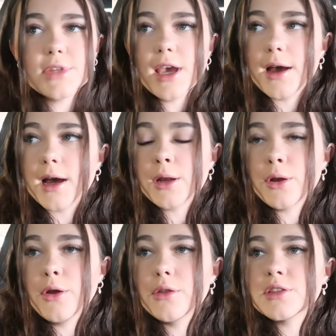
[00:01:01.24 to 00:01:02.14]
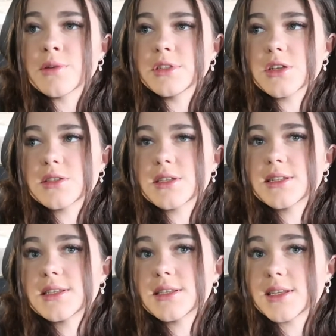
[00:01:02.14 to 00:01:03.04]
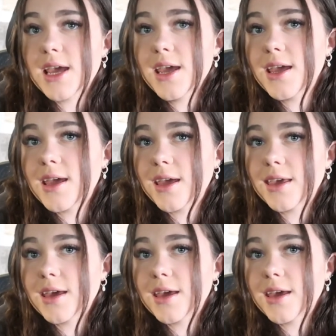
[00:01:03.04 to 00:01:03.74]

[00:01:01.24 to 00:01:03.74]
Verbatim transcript: yeah, I don't know. There's not much else to say, I